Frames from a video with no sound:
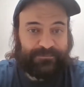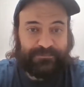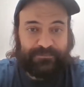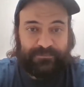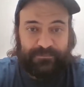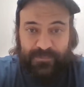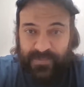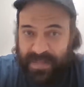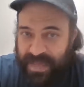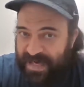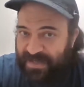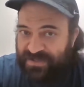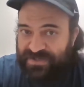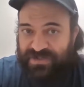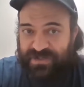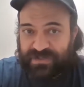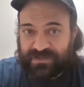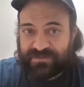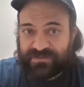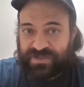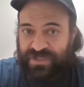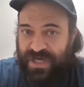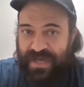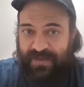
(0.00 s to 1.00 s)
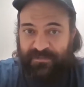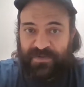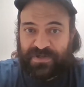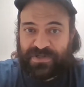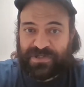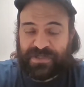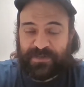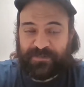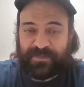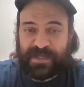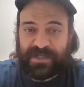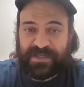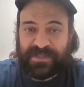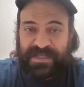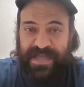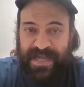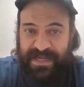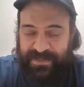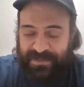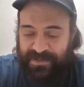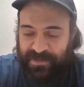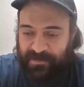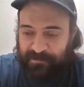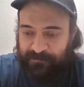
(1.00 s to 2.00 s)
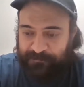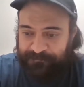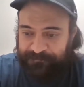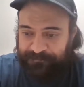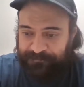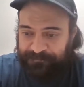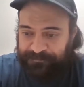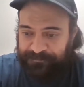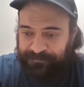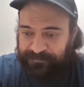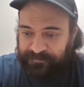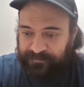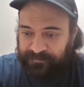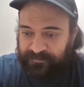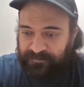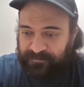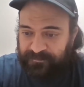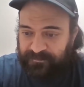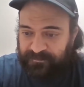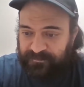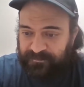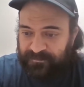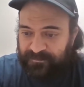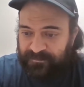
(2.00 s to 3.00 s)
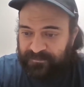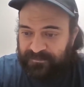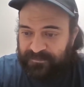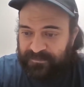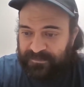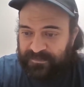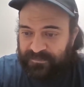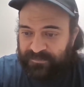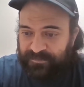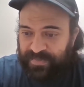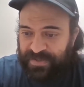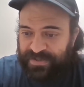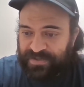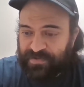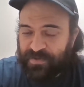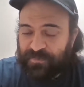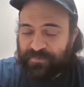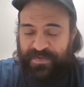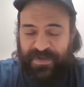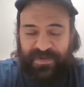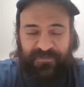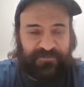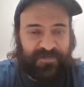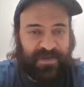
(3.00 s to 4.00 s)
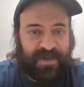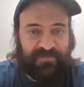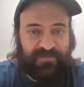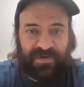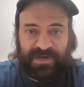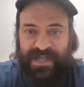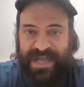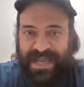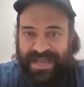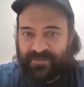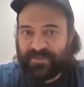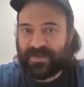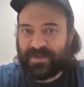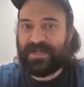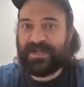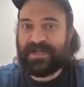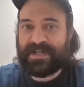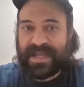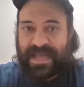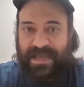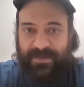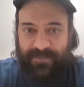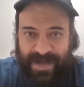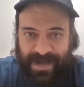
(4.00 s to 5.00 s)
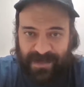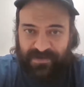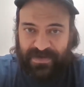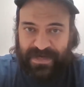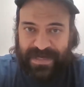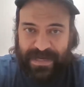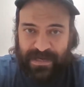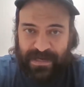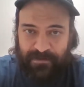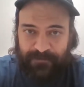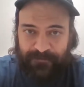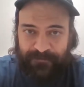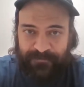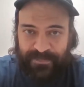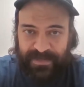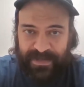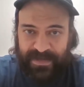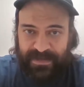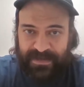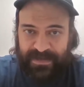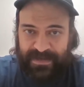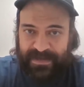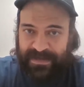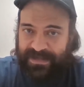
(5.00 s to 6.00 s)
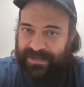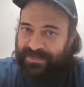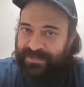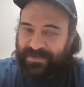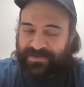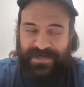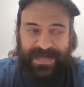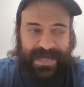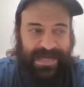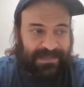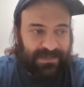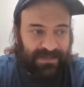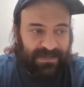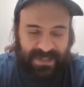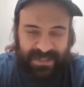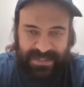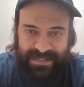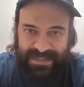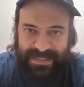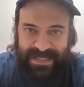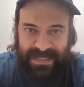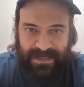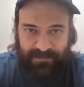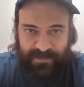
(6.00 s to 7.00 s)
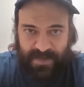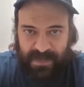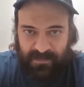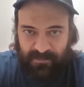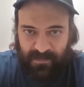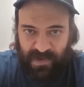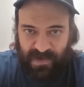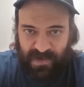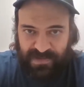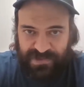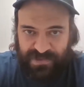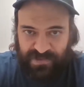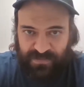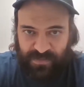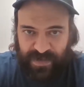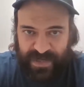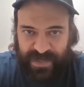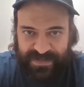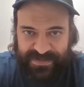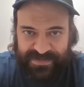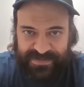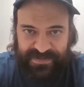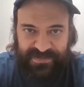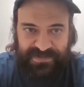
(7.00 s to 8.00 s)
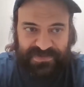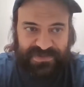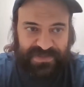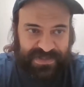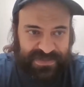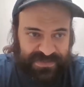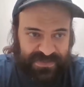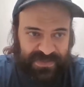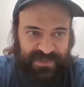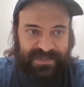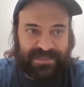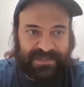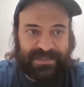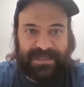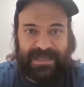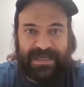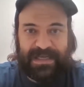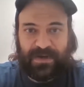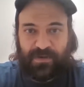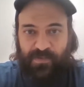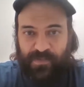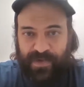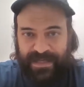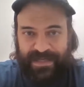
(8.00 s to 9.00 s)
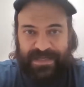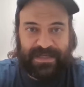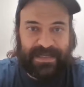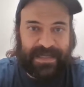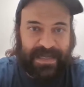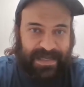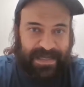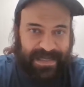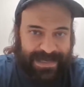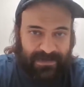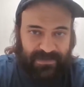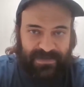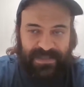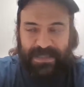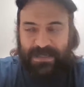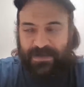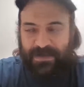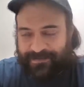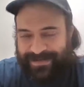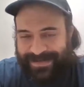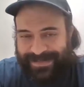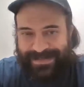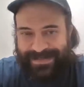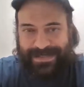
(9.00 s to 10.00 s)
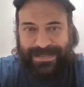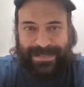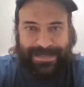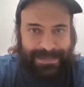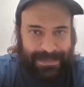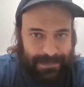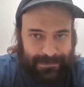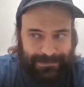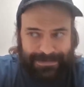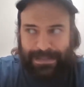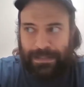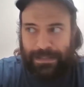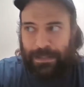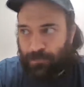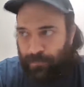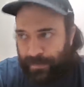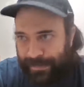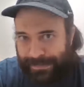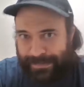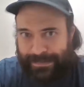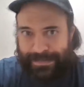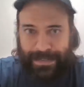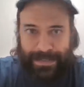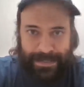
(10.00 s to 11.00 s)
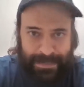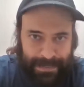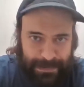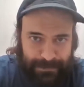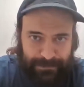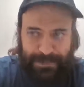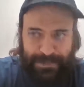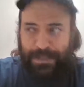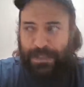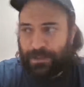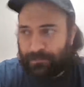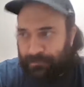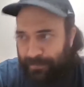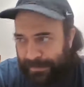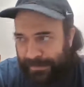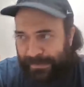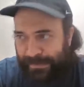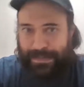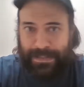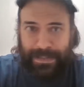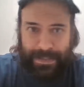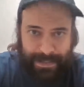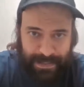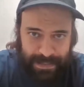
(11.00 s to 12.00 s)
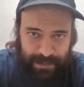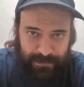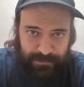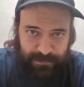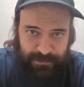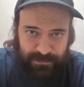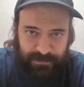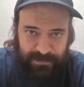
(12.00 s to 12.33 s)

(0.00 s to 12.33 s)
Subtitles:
national championship contender, but they're a big favorite game in and game out now. They're not looking to get big margin wins. They're just looking to get a win and get out, get a win and get out, get a win and get out, get a win and get out,